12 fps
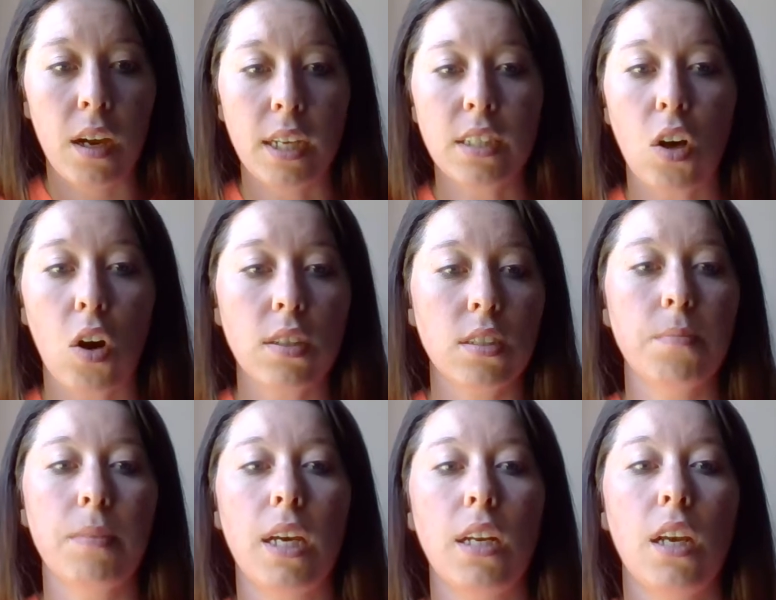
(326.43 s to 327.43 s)
It's
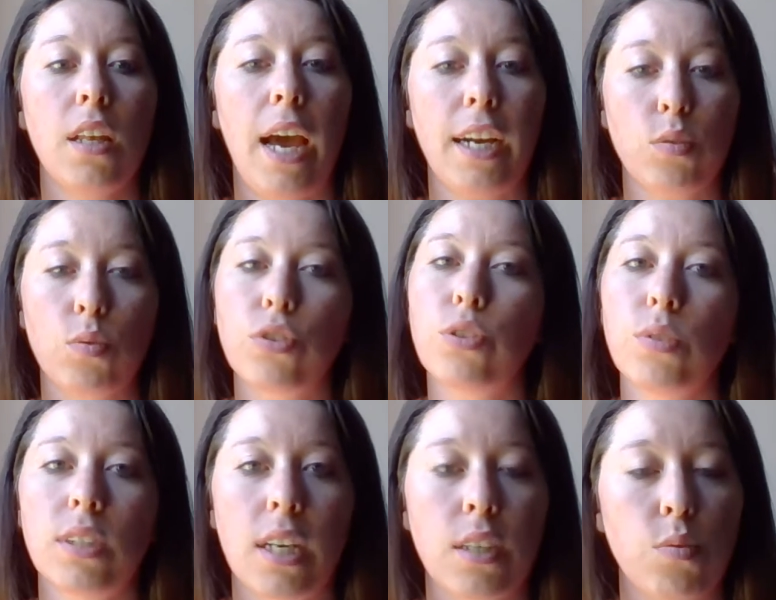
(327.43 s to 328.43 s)
awesome that actual
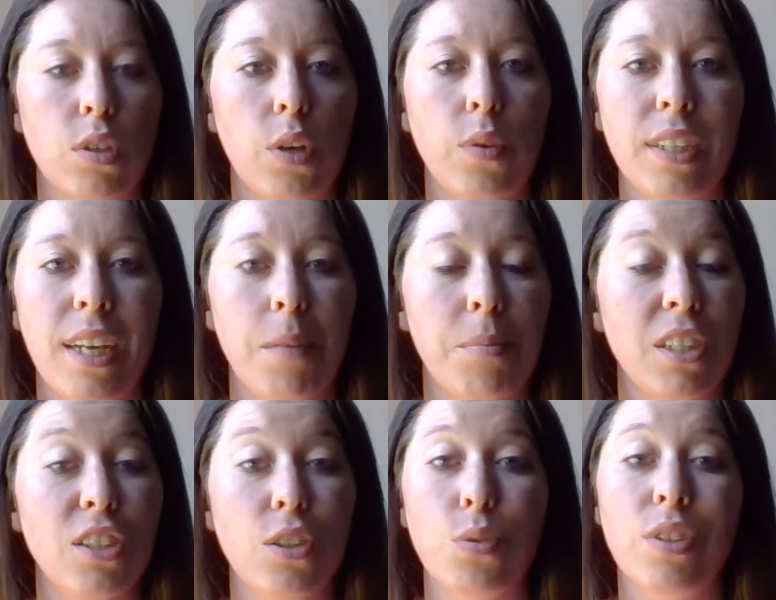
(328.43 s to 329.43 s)
suicides were going down, but
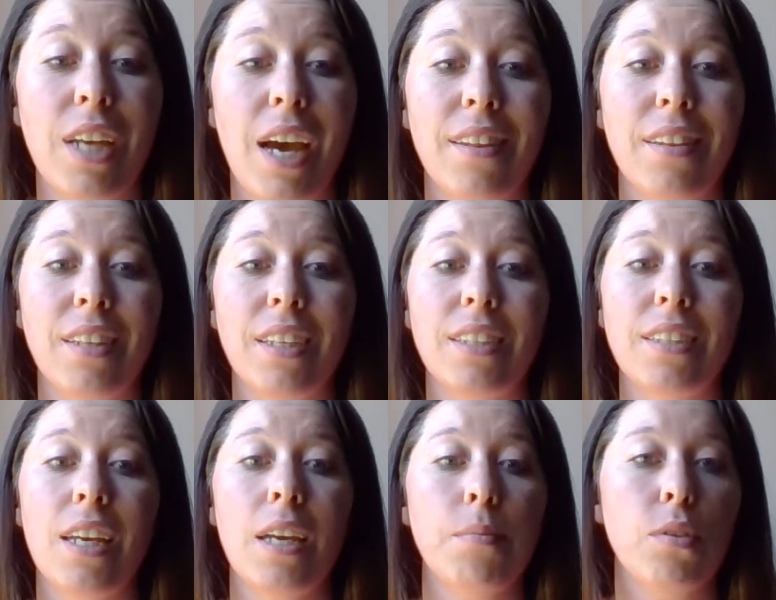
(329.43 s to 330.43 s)
it's so sad that the
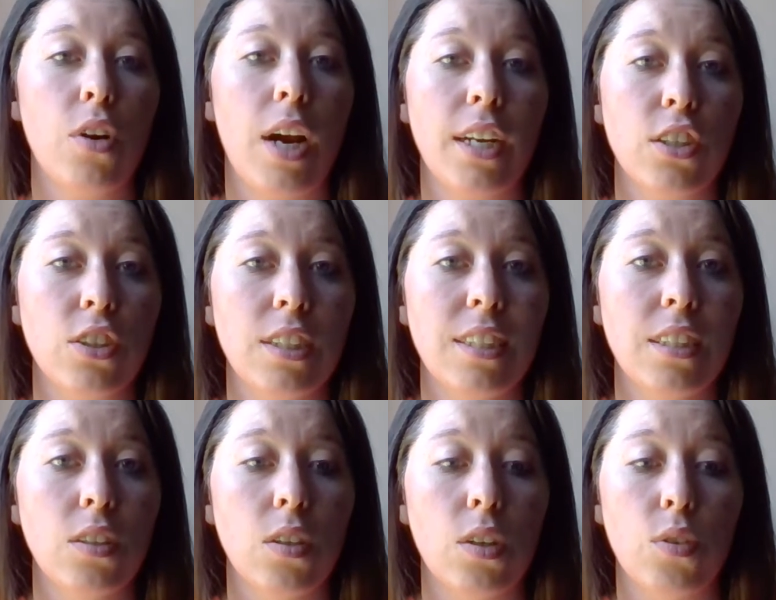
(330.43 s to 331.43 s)
attempts are actually
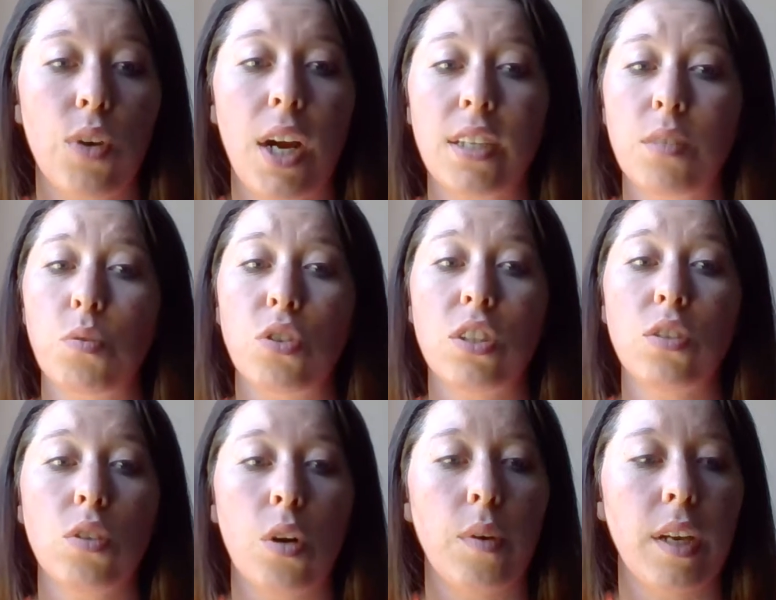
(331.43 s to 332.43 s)
still on the rise and we're still
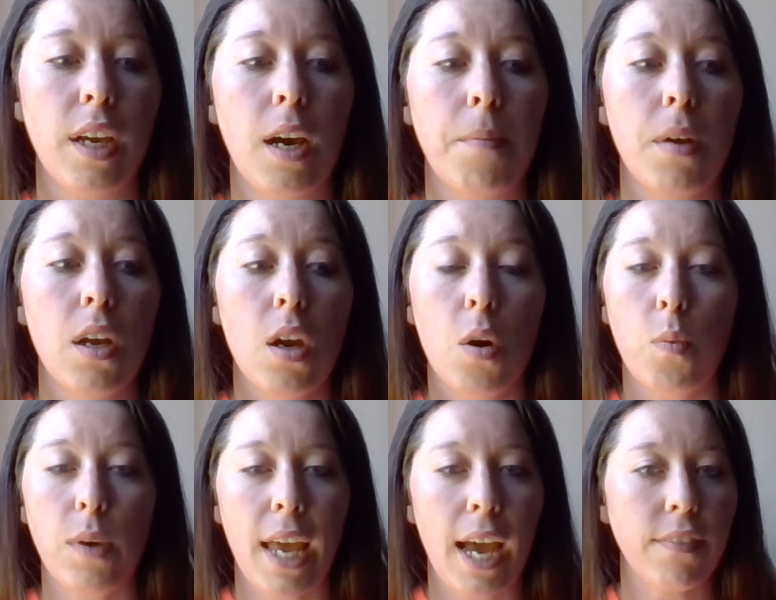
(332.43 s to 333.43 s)
going up.
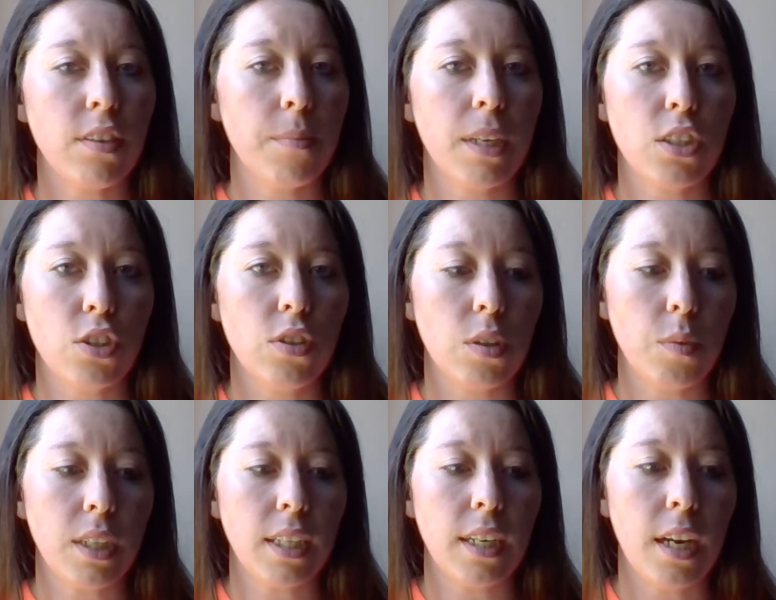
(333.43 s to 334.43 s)
We have to make sure that
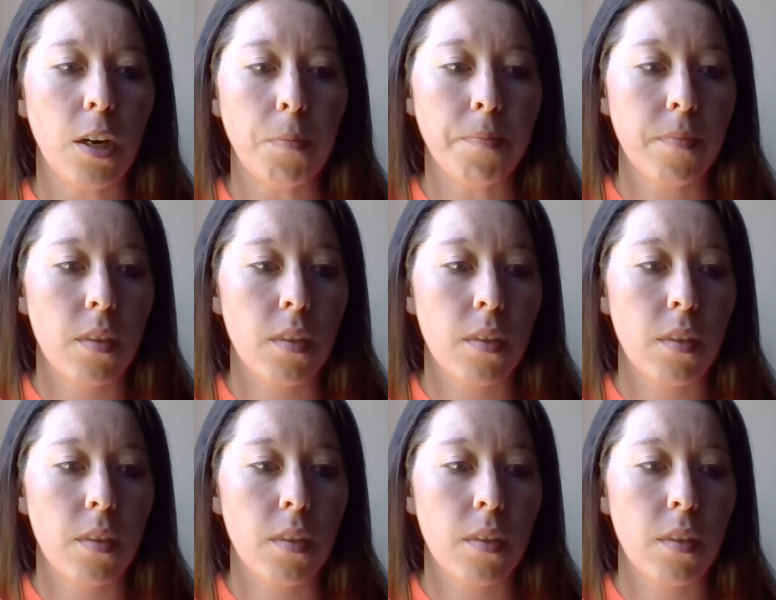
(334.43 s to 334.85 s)
we can help.